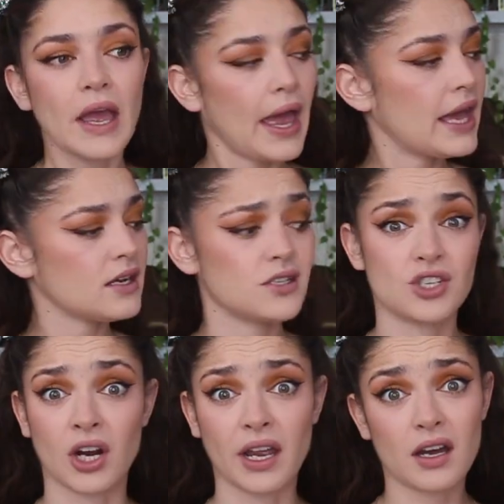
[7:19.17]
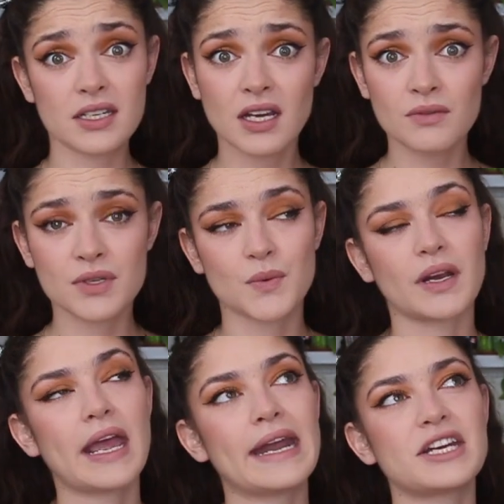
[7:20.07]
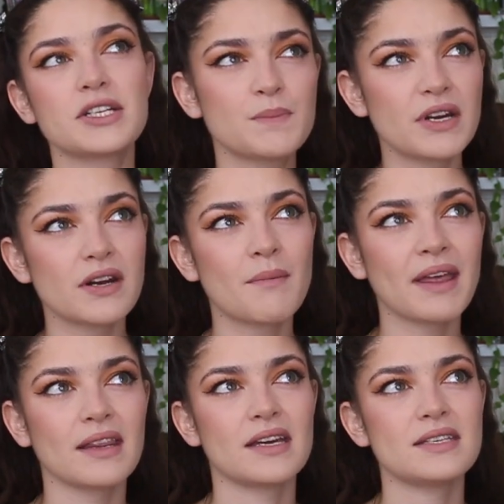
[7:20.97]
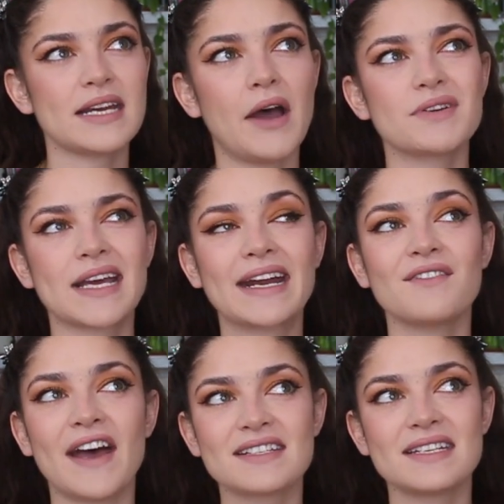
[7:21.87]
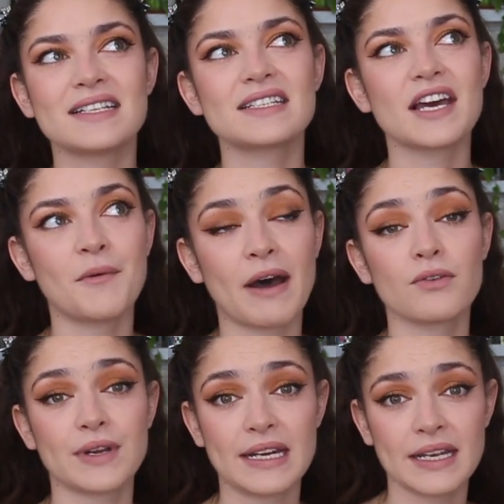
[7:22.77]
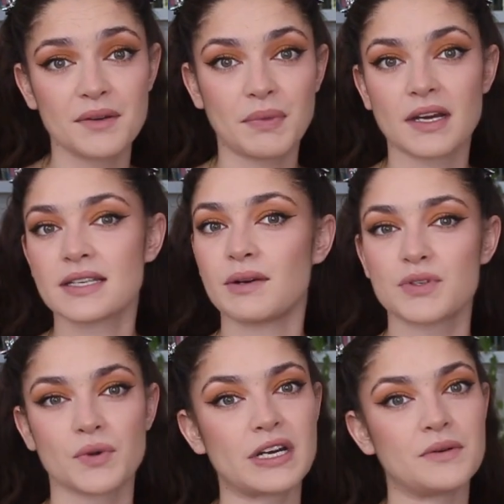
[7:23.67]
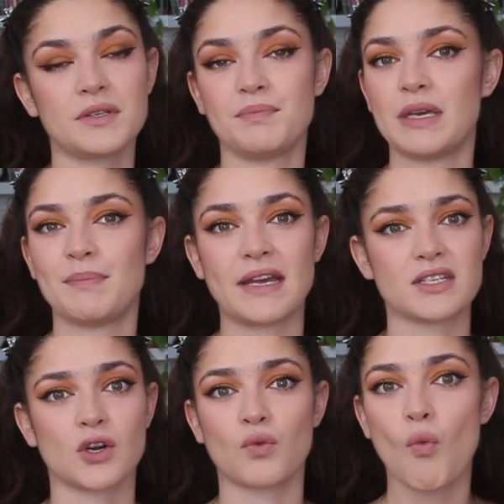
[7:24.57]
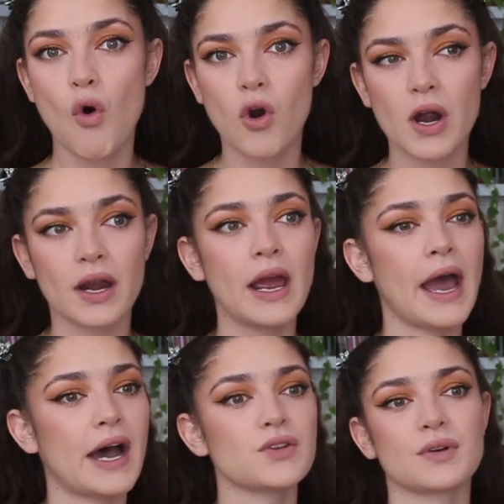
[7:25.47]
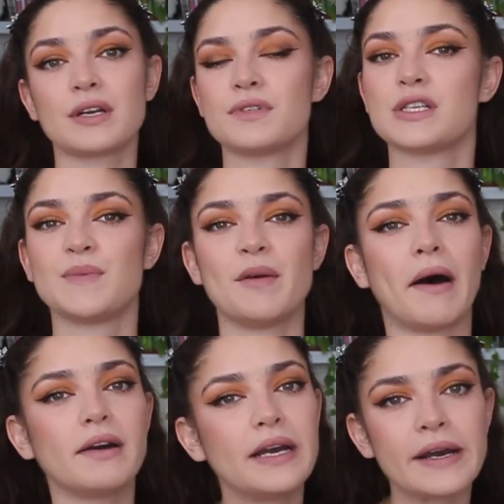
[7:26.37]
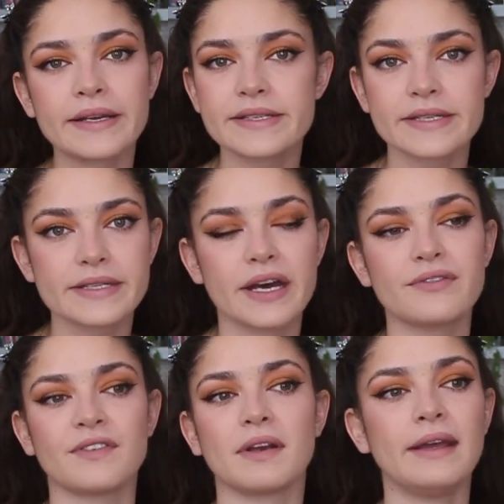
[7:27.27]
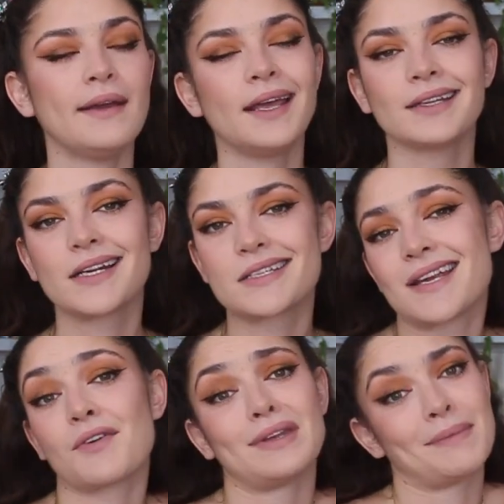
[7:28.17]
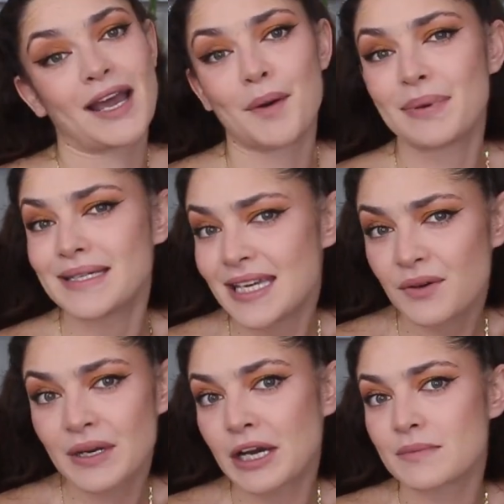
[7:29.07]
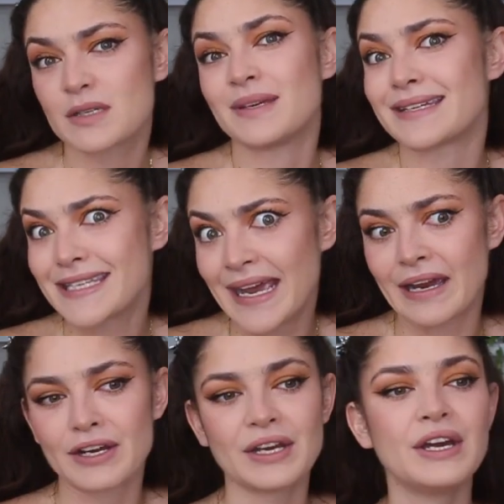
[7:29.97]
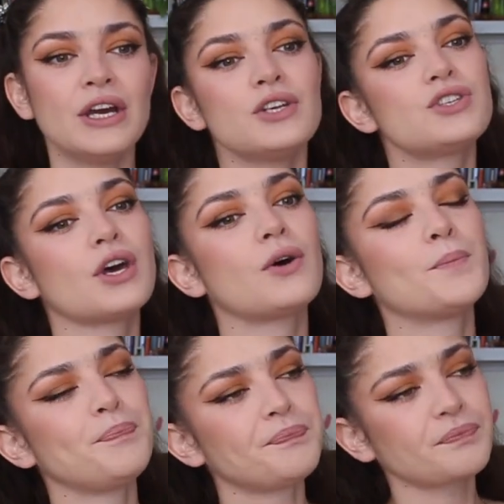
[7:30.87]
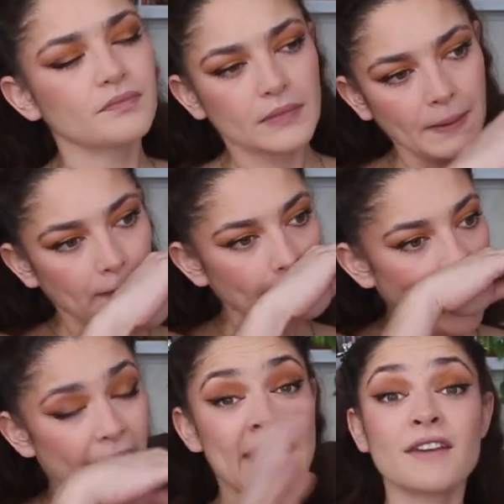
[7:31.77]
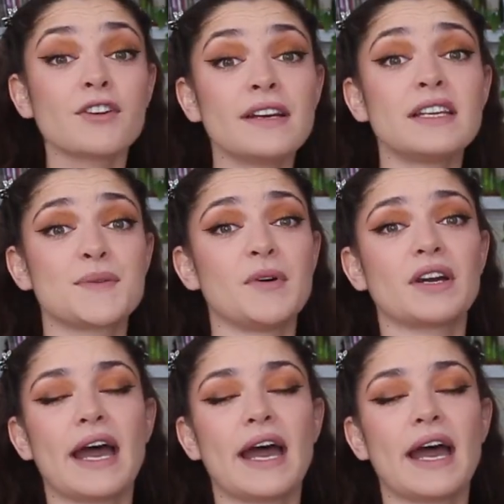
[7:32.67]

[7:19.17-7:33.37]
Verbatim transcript: And Johnny Got His Gun was one. And I just put it on my list. I was kind of hesitant about reading it because I was worried it would be based on war. I was worried it would just be about guns and stuff. And that's just not really my cup of tea when it comes to being scared. So I never read this book.